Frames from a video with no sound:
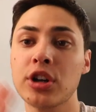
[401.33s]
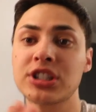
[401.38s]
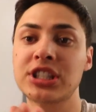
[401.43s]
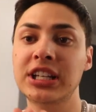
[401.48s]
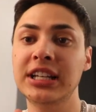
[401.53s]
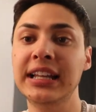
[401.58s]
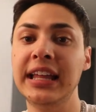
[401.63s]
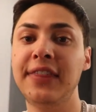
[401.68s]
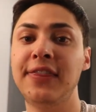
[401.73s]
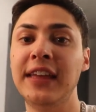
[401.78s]
I
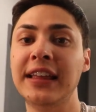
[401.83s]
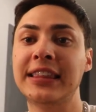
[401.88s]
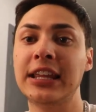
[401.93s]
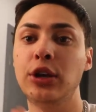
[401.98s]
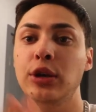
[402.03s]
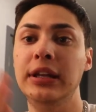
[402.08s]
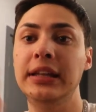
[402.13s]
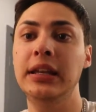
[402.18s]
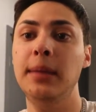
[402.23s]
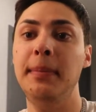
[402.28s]
personally think that
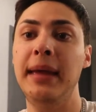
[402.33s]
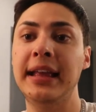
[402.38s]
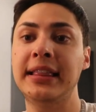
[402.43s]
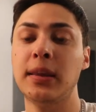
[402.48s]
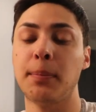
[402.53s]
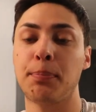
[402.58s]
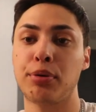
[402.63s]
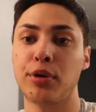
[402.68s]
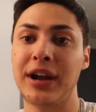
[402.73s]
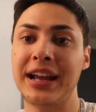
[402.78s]
you need to make
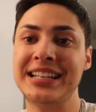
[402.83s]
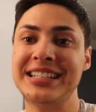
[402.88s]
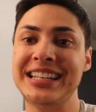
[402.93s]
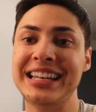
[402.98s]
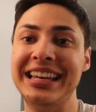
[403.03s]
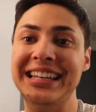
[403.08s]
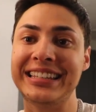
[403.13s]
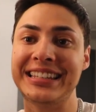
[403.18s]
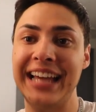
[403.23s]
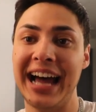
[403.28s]
the price
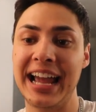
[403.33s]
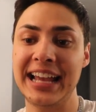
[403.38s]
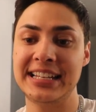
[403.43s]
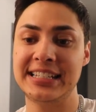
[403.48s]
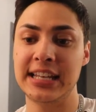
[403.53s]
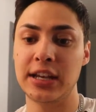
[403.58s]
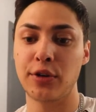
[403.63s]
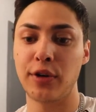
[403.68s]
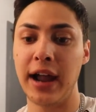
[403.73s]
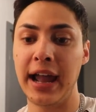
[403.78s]

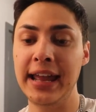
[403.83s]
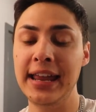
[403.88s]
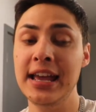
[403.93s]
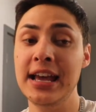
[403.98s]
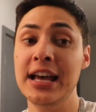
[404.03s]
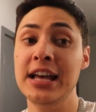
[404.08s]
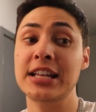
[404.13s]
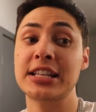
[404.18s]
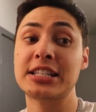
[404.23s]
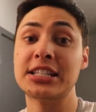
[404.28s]
enticing, right?
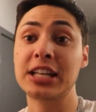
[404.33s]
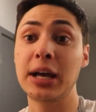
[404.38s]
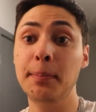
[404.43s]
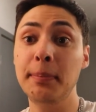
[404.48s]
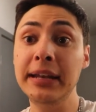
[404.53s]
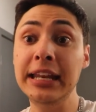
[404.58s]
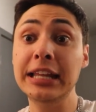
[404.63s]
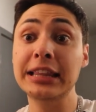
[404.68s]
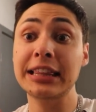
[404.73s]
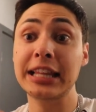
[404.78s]

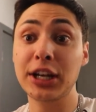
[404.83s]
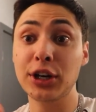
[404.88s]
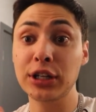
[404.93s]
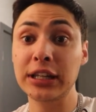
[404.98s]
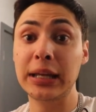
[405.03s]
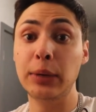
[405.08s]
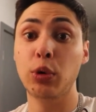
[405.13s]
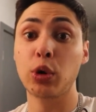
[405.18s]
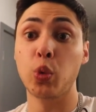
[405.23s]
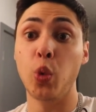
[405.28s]
Somebody
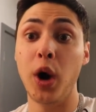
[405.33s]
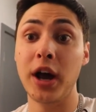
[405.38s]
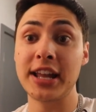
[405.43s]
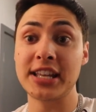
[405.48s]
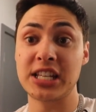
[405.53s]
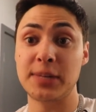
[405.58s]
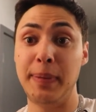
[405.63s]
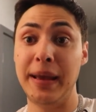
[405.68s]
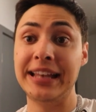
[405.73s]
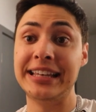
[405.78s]
literally would want to
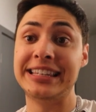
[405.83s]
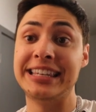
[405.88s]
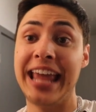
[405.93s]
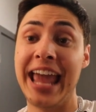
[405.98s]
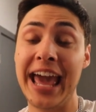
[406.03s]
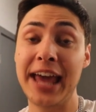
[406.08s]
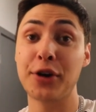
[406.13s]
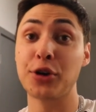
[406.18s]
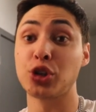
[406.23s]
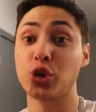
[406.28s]
spend
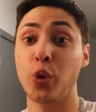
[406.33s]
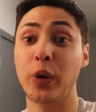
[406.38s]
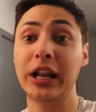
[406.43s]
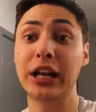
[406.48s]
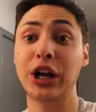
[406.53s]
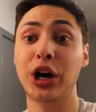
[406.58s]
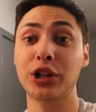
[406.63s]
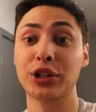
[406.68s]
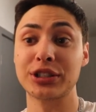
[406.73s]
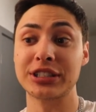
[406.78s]
ten or twenty
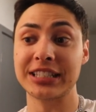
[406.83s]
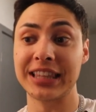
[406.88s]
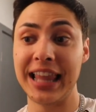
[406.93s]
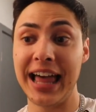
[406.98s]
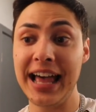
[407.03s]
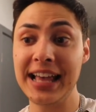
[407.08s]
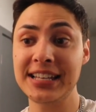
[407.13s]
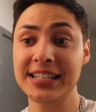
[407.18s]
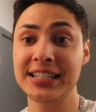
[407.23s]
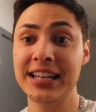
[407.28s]
dollars
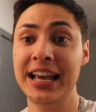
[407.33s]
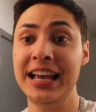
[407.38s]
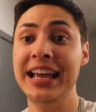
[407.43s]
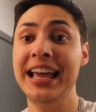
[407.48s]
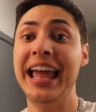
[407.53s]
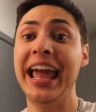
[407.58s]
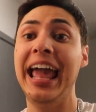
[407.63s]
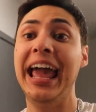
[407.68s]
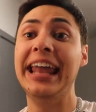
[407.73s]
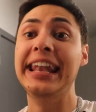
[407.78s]
less
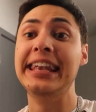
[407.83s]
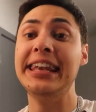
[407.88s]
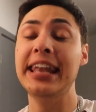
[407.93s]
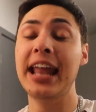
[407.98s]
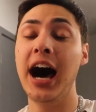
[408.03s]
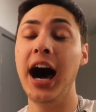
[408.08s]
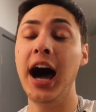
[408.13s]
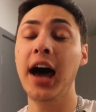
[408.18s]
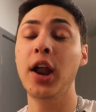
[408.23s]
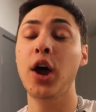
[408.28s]
and
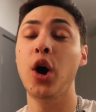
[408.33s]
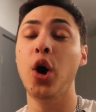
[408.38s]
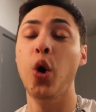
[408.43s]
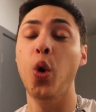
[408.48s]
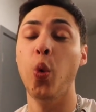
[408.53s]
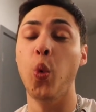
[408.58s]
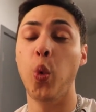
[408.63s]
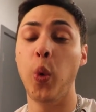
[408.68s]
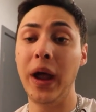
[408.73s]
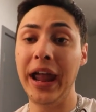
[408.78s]
not
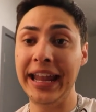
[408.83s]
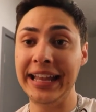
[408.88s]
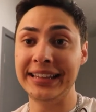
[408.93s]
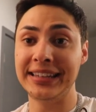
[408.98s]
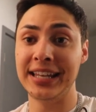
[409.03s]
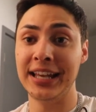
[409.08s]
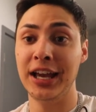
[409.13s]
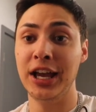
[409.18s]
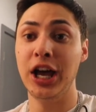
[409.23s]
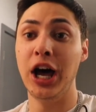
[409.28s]

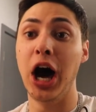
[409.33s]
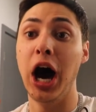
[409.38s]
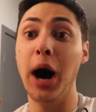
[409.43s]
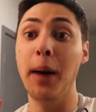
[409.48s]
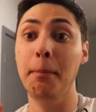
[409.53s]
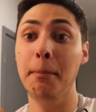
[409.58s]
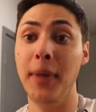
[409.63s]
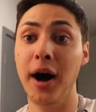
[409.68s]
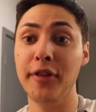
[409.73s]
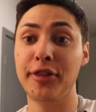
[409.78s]
wait a
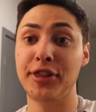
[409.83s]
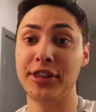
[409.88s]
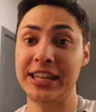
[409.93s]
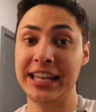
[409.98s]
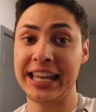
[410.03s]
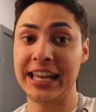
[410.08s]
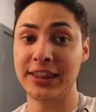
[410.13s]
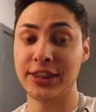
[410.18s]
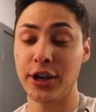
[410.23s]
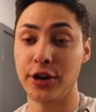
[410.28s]
month
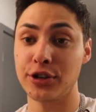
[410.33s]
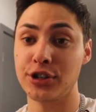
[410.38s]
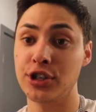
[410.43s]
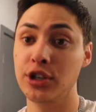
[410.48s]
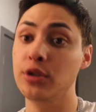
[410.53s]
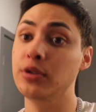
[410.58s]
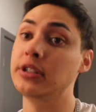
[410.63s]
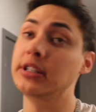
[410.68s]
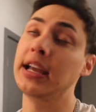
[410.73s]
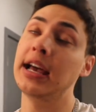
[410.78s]
to get their
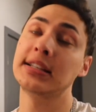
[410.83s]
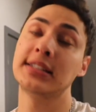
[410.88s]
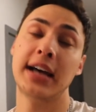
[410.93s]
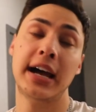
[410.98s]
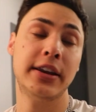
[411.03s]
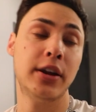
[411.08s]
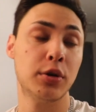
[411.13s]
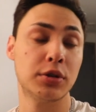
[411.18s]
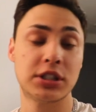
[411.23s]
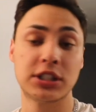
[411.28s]
shoes. Yes,
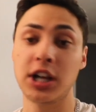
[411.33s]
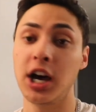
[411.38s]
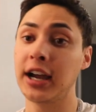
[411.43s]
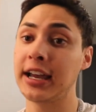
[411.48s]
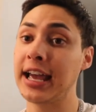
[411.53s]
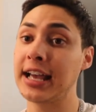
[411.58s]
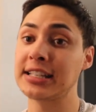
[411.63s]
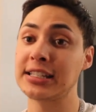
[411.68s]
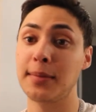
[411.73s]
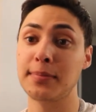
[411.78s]
I know
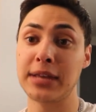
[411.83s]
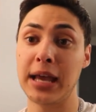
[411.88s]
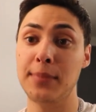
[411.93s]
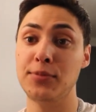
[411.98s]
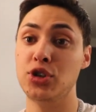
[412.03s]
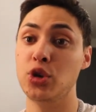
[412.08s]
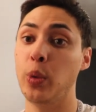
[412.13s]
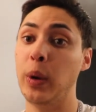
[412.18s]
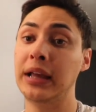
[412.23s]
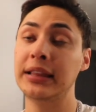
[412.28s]
StockX,
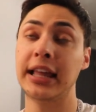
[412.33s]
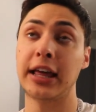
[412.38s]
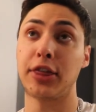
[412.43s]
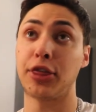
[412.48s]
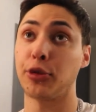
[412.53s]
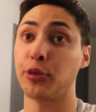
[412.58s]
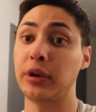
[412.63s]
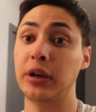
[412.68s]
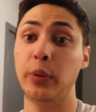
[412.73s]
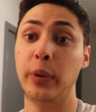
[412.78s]
sometimes you wait like
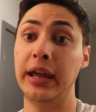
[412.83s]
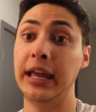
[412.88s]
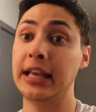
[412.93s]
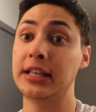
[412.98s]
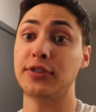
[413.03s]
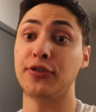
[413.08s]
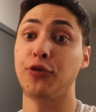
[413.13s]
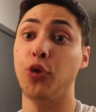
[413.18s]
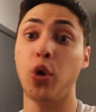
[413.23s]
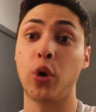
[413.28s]
three
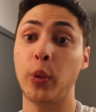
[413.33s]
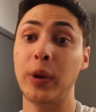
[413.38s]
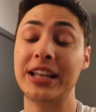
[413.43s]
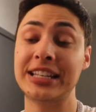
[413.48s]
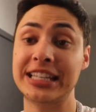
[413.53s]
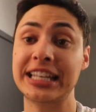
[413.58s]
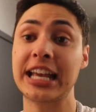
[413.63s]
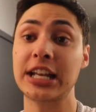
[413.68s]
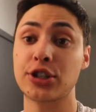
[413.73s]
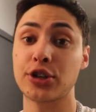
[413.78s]
weeks, four
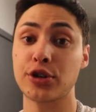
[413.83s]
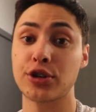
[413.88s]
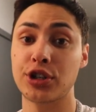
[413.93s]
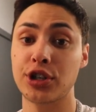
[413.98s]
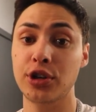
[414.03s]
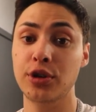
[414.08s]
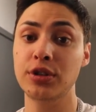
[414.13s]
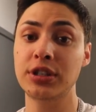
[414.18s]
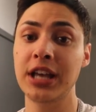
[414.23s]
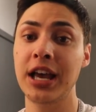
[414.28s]
weeks to get your
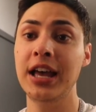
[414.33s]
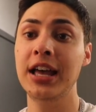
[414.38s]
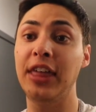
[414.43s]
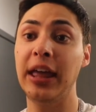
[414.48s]
shoes.